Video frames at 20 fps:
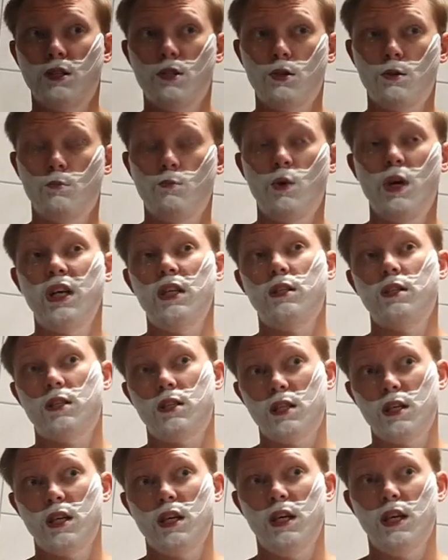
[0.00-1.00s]
some weights
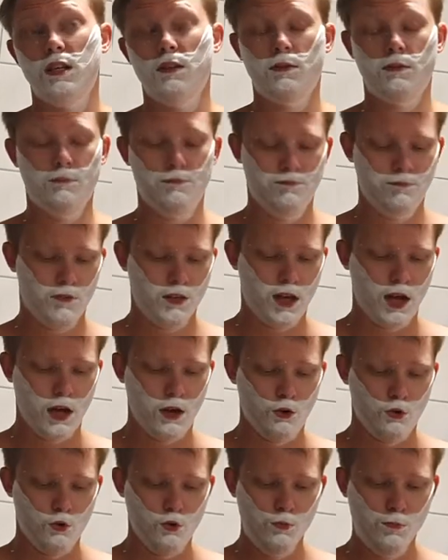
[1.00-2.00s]
again. I
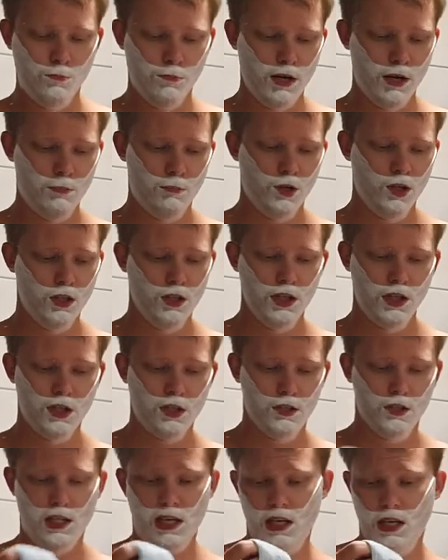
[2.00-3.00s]
hope my body
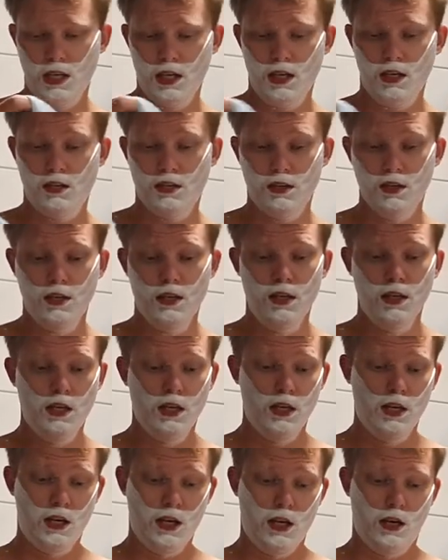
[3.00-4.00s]
can take it.
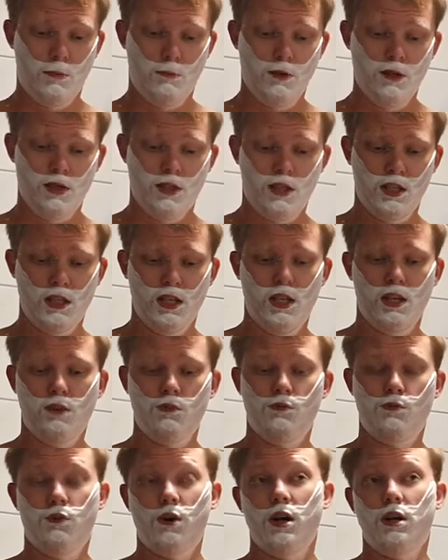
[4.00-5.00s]
I've been sick
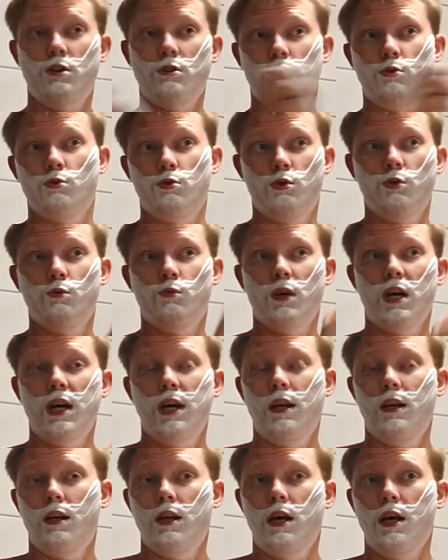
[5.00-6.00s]
for a good
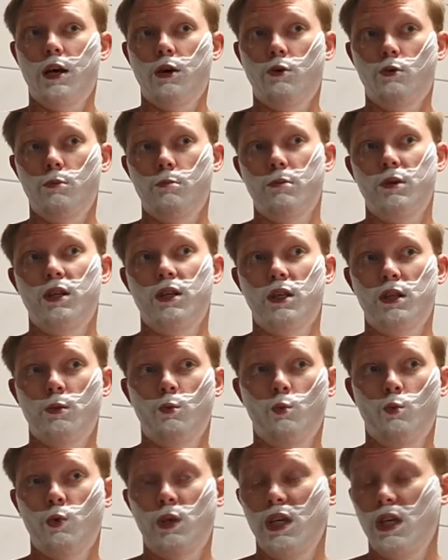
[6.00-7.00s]
while now,
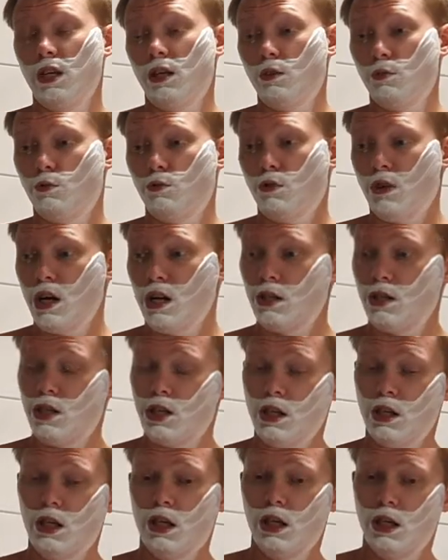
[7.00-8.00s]
being weak,
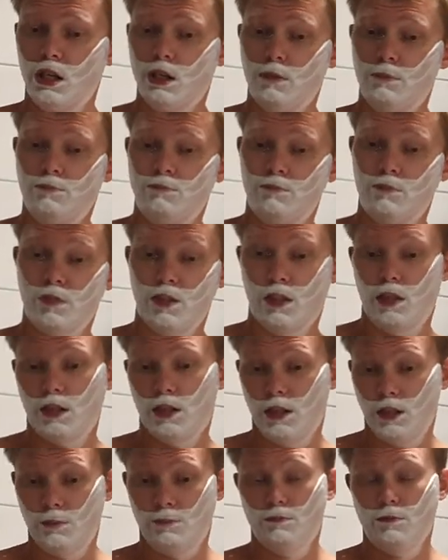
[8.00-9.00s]
fragile.
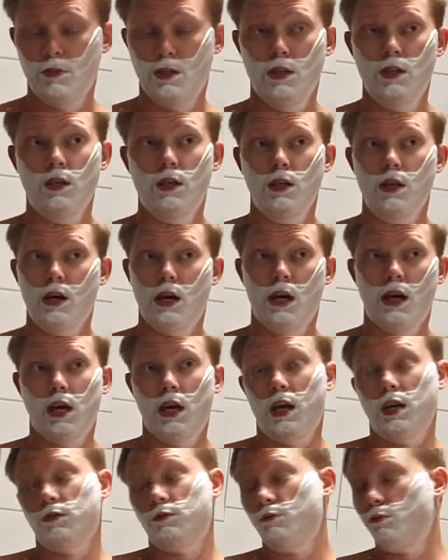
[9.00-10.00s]
Uh, I
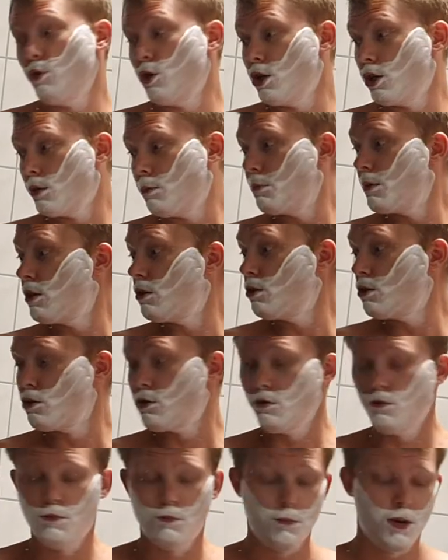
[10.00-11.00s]
can't work because
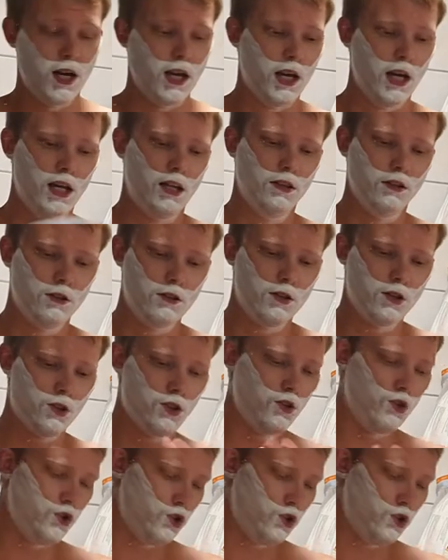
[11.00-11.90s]
of my health,